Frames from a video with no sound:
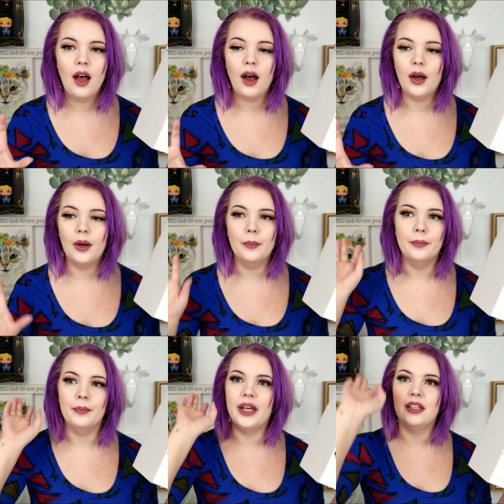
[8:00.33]

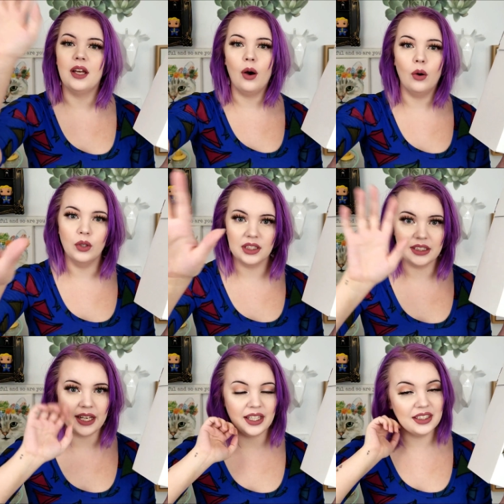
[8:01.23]
Like the whole
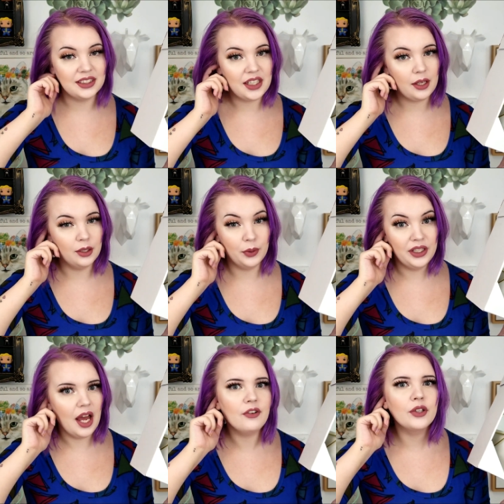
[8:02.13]
second set that we
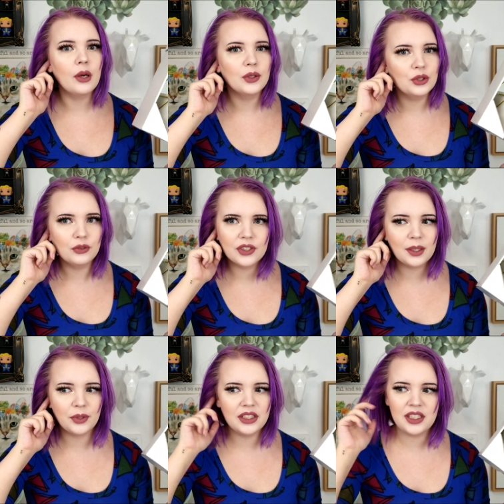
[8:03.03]
never go to for
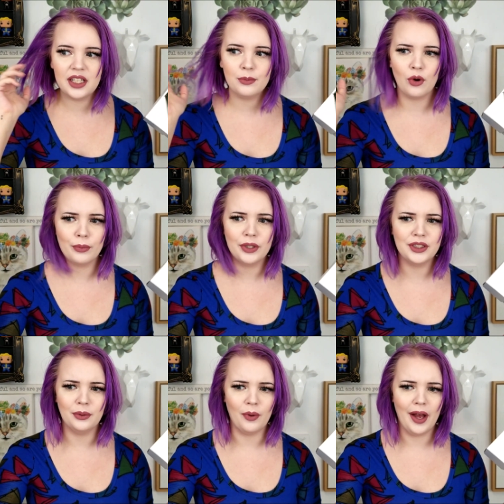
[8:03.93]
some reason anymore,
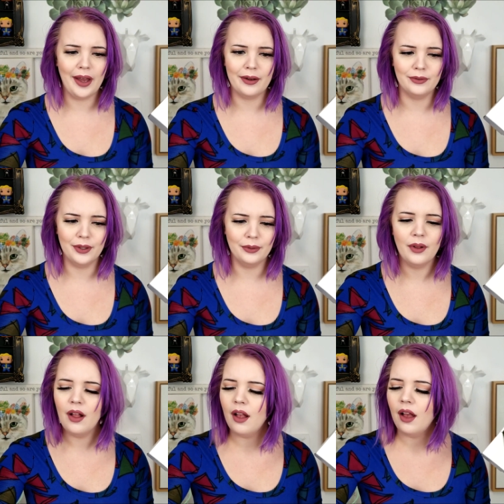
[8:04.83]
Bridgette. Why? I don't know.
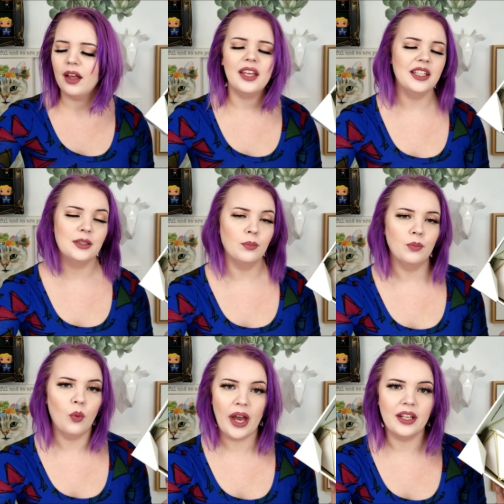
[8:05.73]
Is
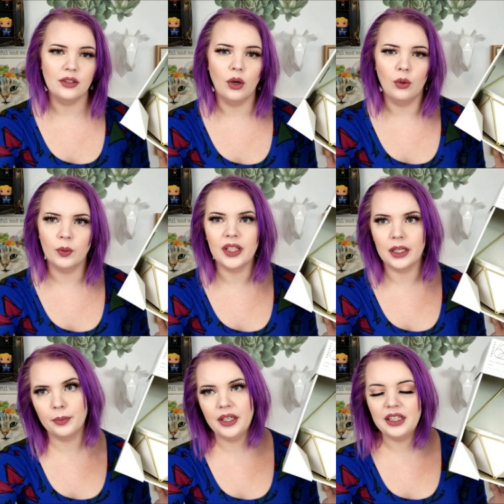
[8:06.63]
white and gold with
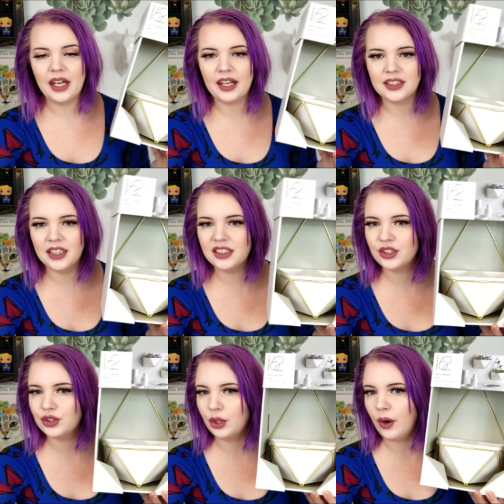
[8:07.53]
like pink accents.
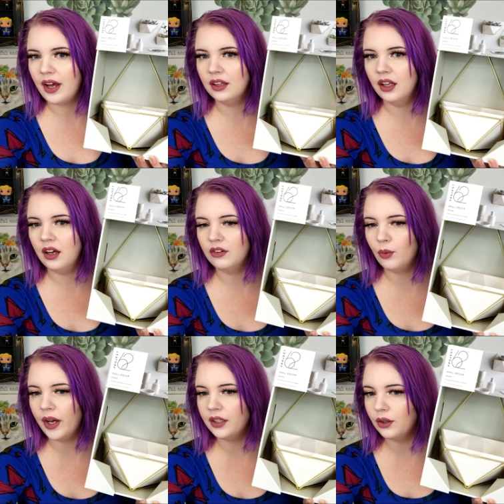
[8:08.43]
So I love
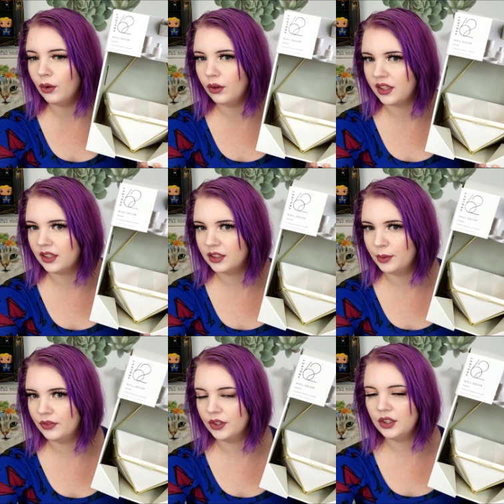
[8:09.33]
white and gold. I thought this
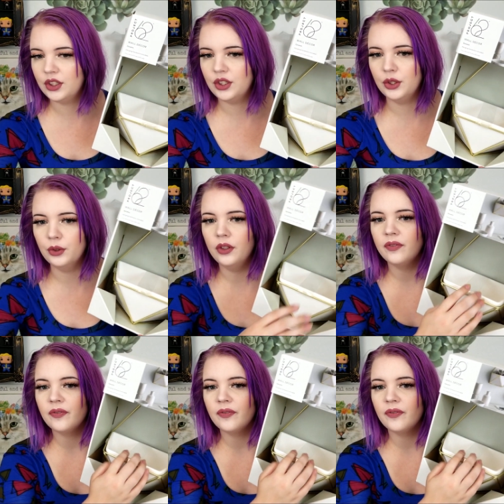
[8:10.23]
would be really cute.